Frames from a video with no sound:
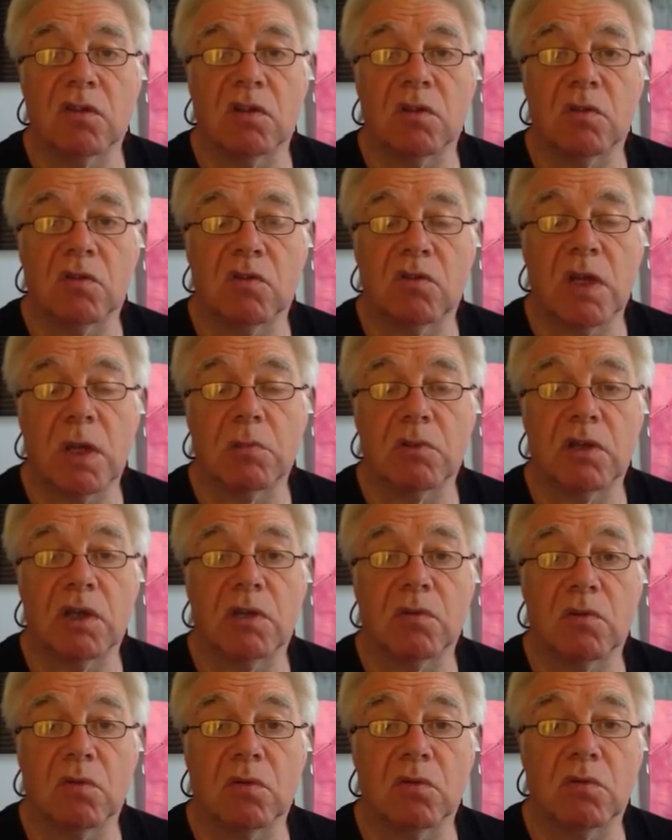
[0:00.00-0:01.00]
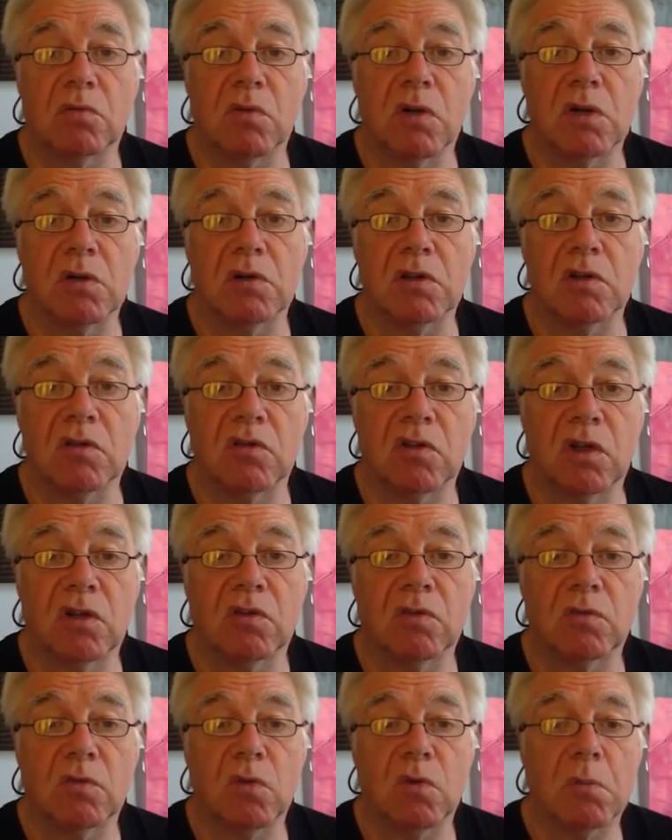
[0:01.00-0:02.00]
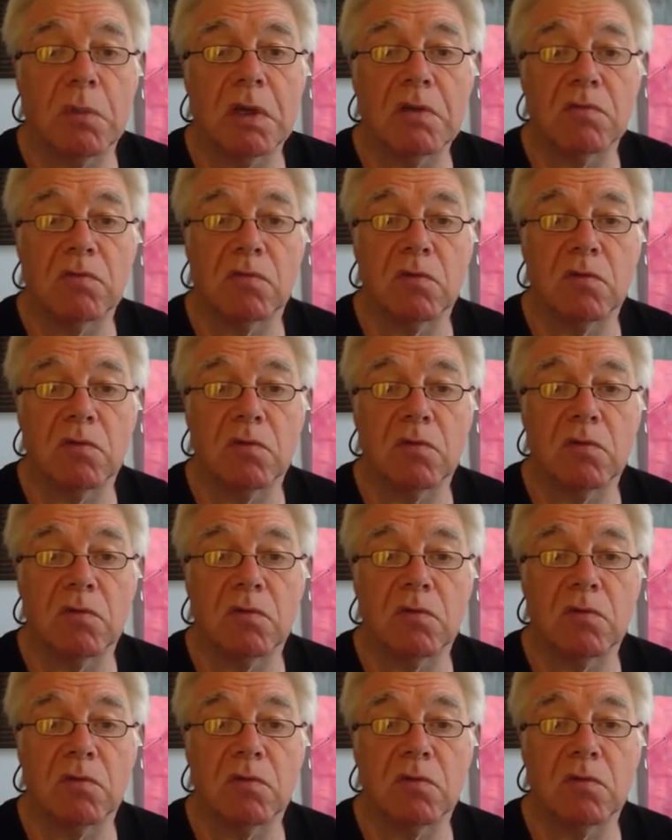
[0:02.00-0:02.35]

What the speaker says: snapped out on the road in test format